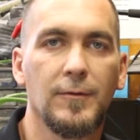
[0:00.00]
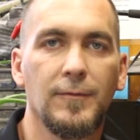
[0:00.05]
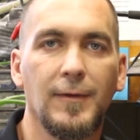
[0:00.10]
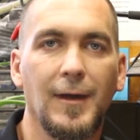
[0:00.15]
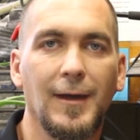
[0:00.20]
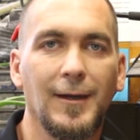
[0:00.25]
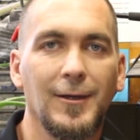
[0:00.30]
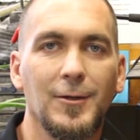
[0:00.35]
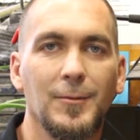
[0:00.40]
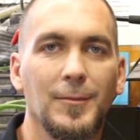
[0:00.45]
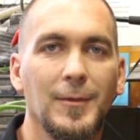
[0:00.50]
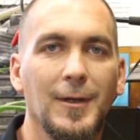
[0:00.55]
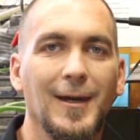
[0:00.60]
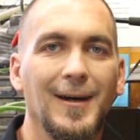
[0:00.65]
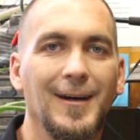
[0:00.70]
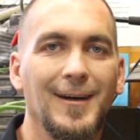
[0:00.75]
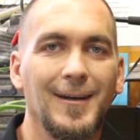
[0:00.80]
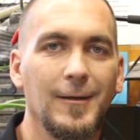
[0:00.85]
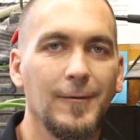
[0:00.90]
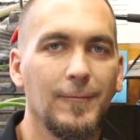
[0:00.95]
vacuum
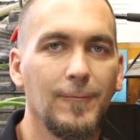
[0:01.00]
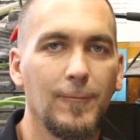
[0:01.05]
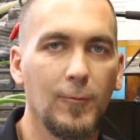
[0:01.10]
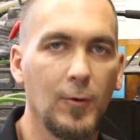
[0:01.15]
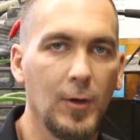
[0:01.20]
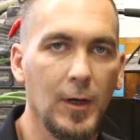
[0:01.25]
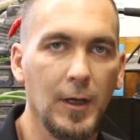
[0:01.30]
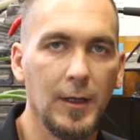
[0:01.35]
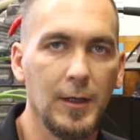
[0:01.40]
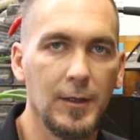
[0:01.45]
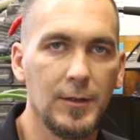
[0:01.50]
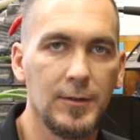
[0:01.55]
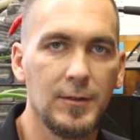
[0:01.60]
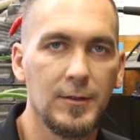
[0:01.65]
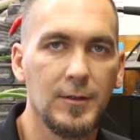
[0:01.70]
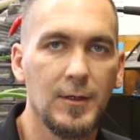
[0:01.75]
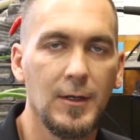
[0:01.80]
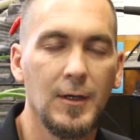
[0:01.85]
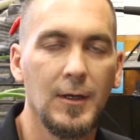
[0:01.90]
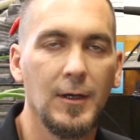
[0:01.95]
guy of Reddit.
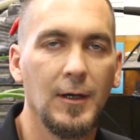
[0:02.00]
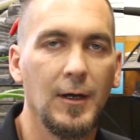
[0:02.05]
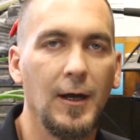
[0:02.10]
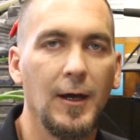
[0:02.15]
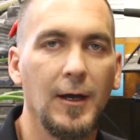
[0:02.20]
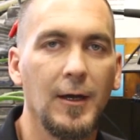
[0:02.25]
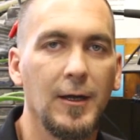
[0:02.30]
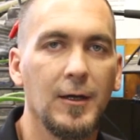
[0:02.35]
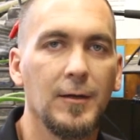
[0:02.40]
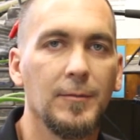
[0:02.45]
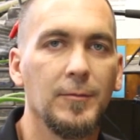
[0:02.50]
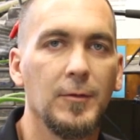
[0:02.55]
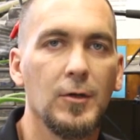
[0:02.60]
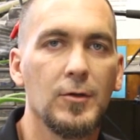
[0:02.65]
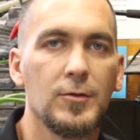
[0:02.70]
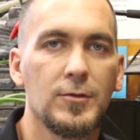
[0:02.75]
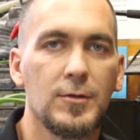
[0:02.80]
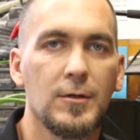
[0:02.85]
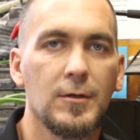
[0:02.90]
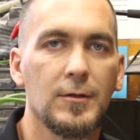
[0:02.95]
I am
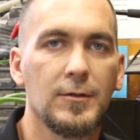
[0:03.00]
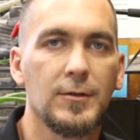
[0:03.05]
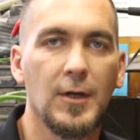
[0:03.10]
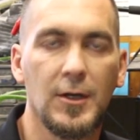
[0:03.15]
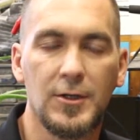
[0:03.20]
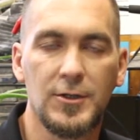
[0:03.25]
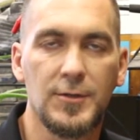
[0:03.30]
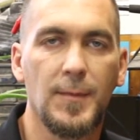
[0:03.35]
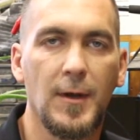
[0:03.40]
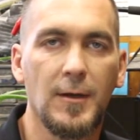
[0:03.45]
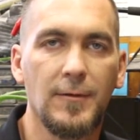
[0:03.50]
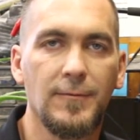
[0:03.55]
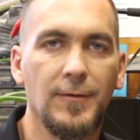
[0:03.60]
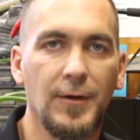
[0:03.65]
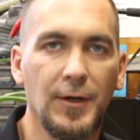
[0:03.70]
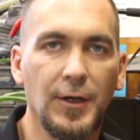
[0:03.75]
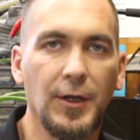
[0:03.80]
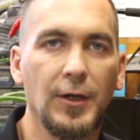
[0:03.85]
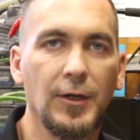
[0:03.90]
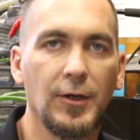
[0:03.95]
user Touch
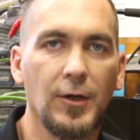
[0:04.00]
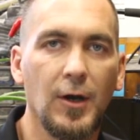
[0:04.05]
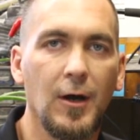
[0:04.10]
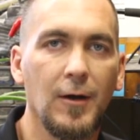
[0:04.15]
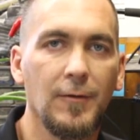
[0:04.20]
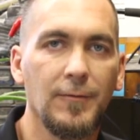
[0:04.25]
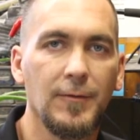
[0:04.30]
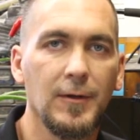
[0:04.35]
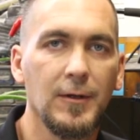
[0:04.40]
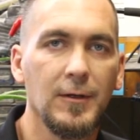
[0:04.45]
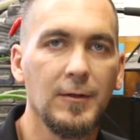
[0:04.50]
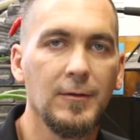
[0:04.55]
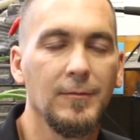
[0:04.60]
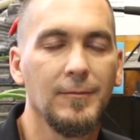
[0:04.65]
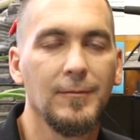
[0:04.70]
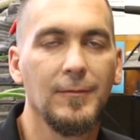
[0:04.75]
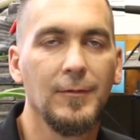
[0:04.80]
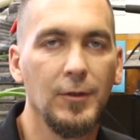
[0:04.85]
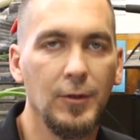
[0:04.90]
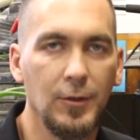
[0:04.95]
My Coffee.
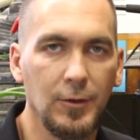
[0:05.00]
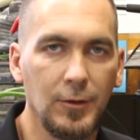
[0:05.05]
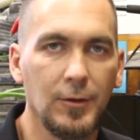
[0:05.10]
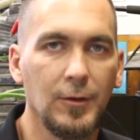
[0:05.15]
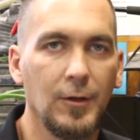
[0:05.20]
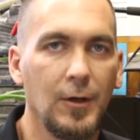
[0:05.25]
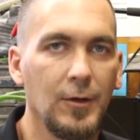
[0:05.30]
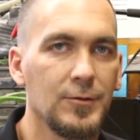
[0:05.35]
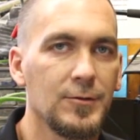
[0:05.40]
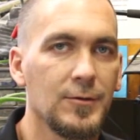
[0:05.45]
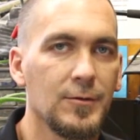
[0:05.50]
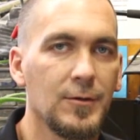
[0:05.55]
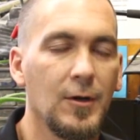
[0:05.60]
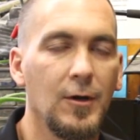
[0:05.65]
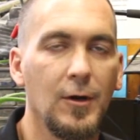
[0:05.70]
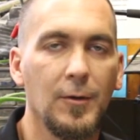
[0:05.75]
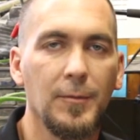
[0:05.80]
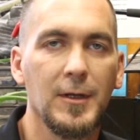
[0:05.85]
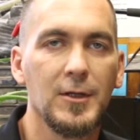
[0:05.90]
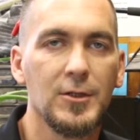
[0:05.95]
You can also
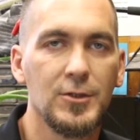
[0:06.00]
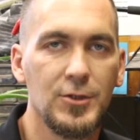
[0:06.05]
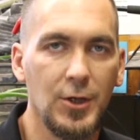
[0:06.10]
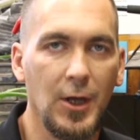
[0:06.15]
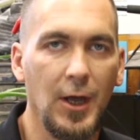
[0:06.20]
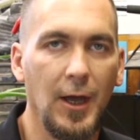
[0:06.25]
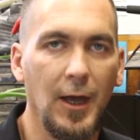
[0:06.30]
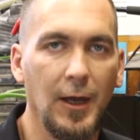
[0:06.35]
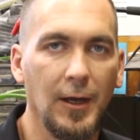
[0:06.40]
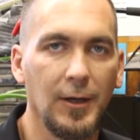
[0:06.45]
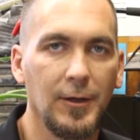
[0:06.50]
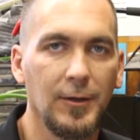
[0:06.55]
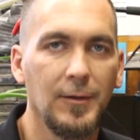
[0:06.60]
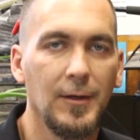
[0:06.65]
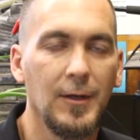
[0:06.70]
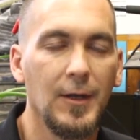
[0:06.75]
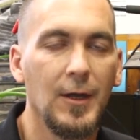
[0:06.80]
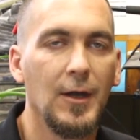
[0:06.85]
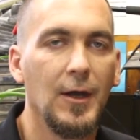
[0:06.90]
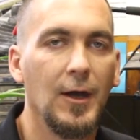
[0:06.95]
call me Jack.
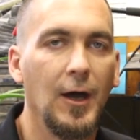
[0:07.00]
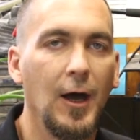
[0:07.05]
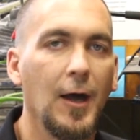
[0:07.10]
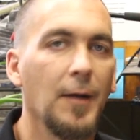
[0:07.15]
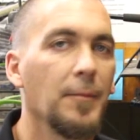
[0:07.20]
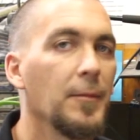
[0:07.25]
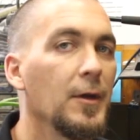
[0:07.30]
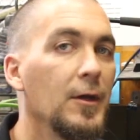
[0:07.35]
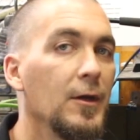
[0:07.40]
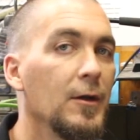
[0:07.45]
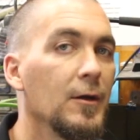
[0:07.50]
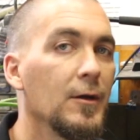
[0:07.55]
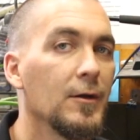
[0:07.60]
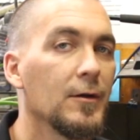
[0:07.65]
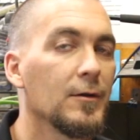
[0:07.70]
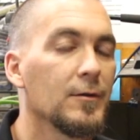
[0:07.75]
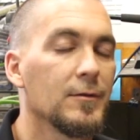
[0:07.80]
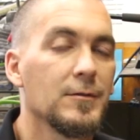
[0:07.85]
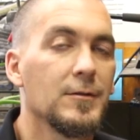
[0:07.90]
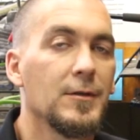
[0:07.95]
I'm
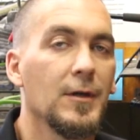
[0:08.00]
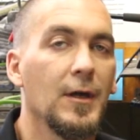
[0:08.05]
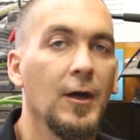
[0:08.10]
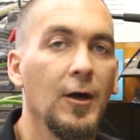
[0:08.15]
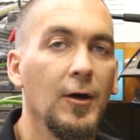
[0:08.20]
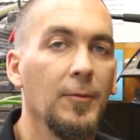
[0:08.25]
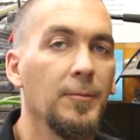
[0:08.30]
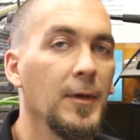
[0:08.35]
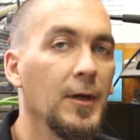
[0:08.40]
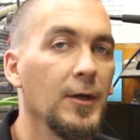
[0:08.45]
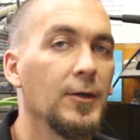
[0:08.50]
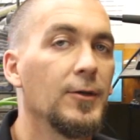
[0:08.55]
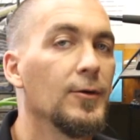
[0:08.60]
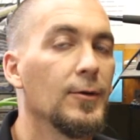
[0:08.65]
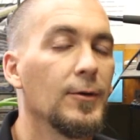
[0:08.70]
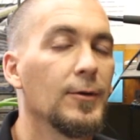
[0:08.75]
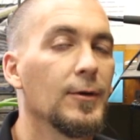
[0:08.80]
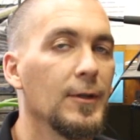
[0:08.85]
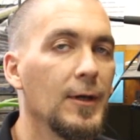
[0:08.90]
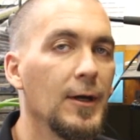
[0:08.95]
here to help make
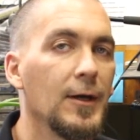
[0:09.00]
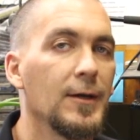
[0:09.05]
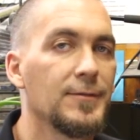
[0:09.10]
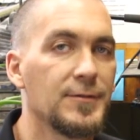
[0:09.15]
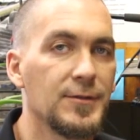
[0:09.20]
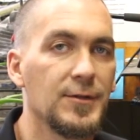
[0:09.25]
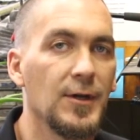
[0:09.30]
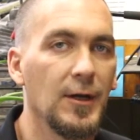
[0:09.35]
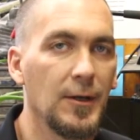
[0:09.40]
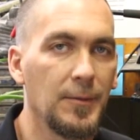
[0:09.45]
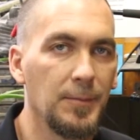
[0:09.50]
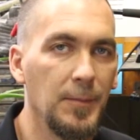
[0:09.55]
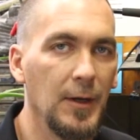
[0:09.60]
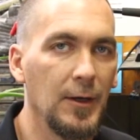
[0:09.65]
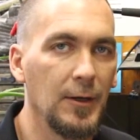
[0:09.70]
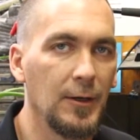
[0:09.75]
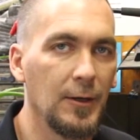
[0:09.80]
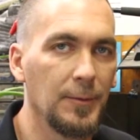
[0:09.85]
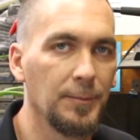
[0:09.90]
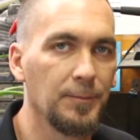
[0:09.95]
your life suck
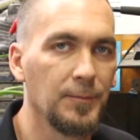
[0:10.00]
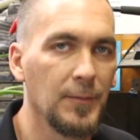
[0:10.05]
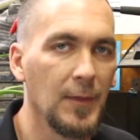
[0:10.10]
better.